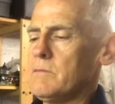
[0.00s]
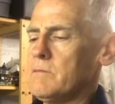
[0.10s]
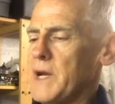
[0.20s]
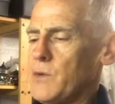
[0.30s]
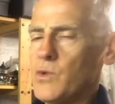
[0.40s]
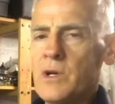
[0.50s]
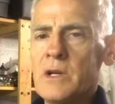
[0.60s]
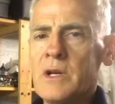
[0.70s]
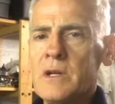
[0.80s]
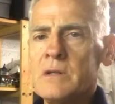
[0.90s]
metal
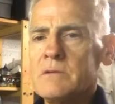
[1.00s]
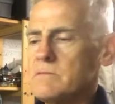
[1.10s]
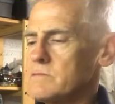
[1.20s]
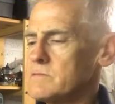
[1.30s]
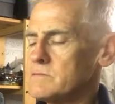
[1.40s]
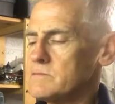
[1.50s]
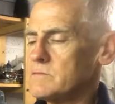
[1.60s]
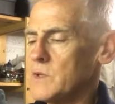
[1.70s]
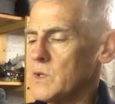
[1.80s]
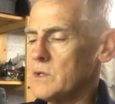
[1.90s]
work here
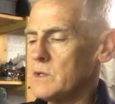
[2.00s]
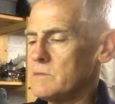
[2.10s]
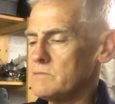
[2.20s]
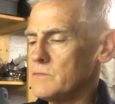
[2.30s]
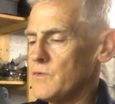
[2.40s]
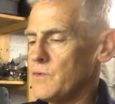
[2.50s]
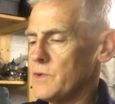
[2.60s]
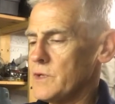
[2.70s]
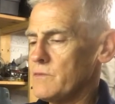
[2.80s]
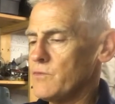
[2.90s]
for
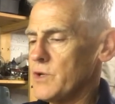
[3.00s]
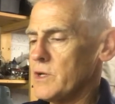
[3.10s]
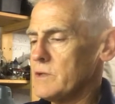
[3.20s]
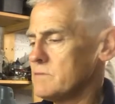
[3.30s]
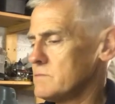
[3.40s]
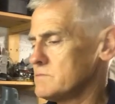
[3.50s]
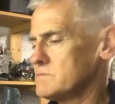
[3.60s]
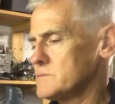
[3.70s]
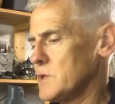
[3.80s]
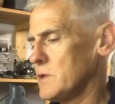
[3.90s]
the rear
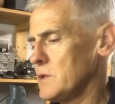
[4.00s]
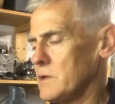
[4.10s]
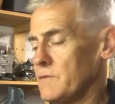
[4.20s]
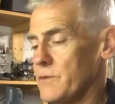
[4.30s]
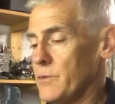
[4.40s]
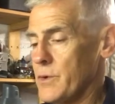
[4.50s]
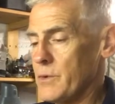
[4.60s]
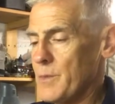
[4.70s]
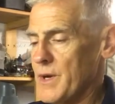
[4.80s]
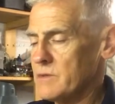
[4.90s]
of
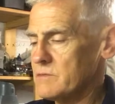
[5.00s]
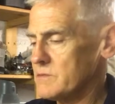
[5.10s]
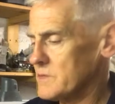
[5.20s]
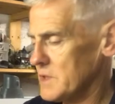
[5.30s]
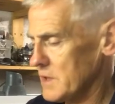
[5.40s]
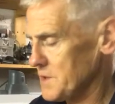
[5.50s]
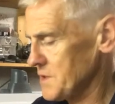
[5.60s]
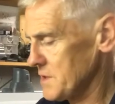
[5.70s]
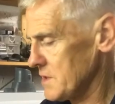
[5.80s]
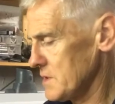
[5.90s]
the boat. You know,
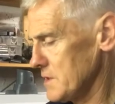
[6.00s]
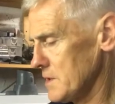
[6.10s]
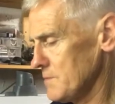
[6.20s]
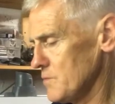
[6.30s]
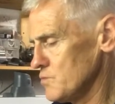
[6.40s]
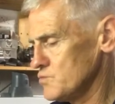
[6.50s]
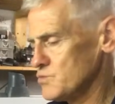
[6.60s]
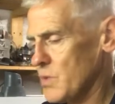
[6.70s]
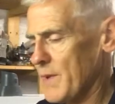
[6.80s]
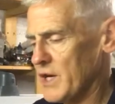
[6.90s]
the
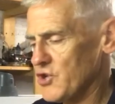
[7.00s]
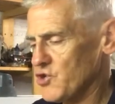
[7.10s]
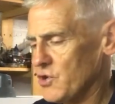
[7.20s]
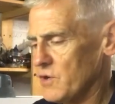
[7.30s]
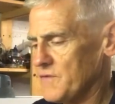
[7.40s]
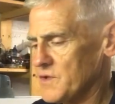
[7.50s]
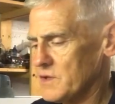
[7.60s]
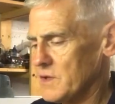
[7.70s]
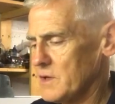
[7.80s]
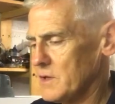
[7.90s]
propeller shafts
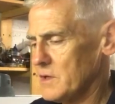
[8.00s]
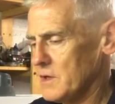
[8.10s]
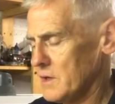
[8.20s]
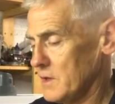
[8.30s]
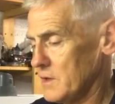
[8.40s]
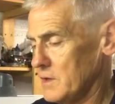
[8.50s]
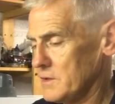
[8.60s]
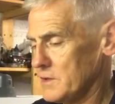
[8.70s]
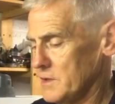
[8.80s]
and